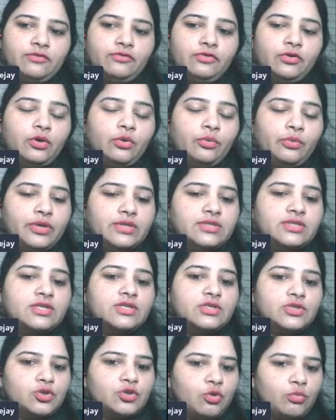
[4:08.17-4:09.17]
If you're
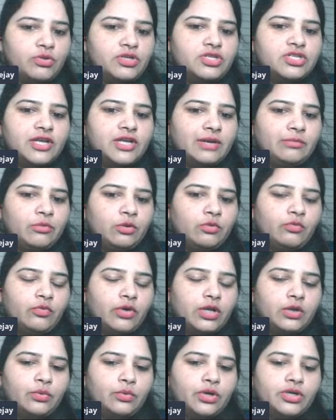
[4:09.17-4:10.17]
wasting so much time on
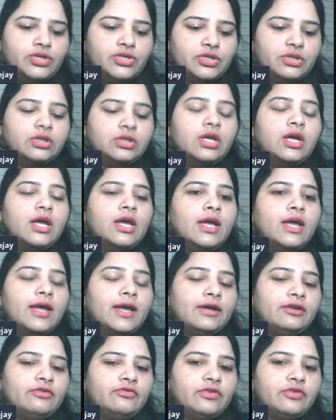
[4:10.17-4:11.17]
one question,
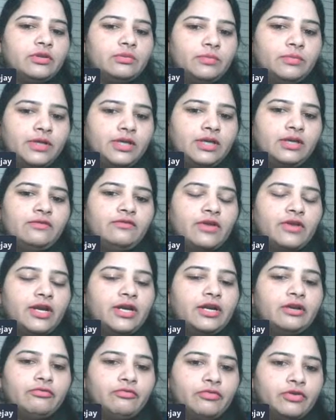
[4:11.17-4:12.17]
it will be
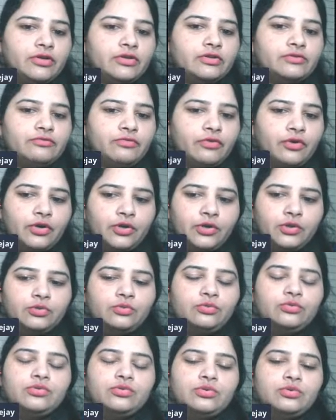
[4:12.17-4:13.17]
very difficult for
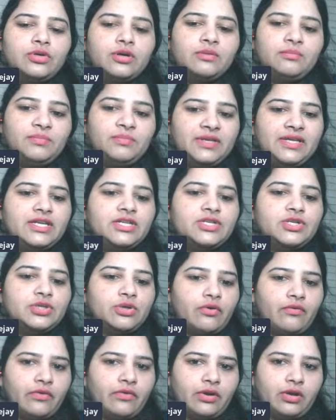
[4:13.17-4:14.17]
you to complete
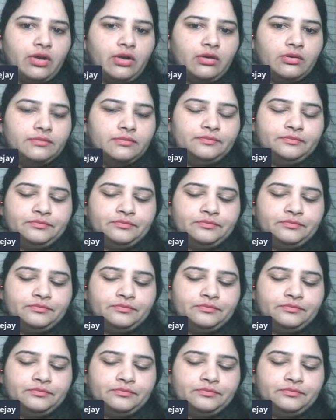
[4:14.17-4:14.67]
your reading.